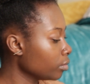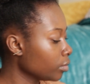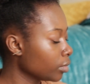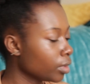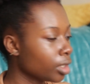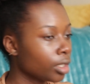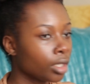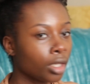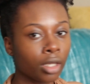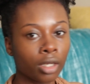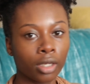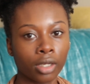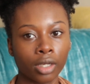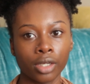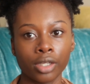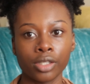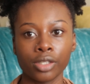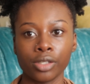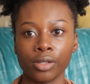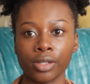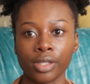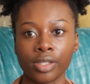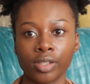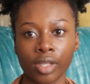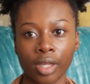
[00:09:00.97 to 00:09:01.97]
I'm gonna
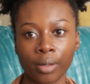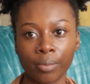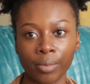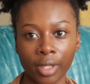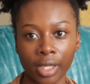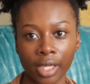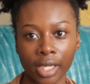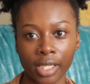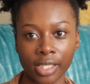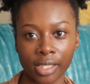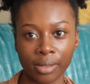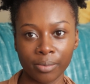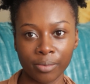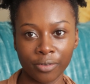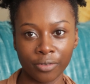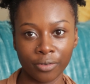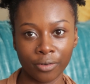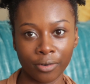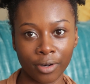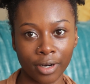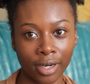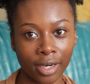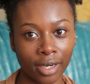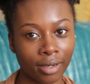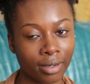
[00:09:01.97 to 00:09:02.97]
do the same thing I did
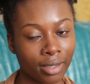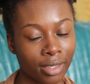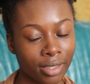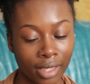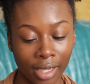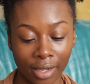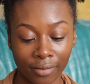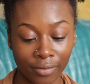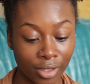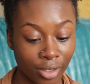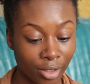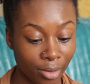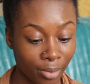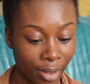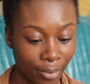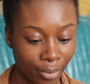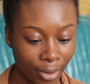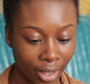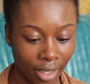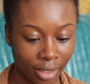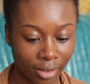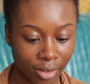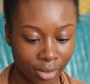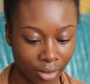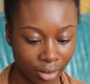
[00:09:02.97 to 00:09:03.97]
before, because I have to do my
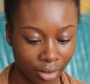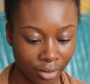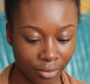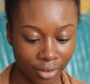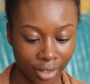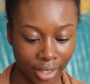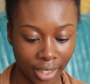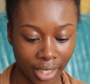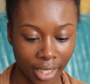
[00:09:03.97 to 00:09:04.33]
brows all over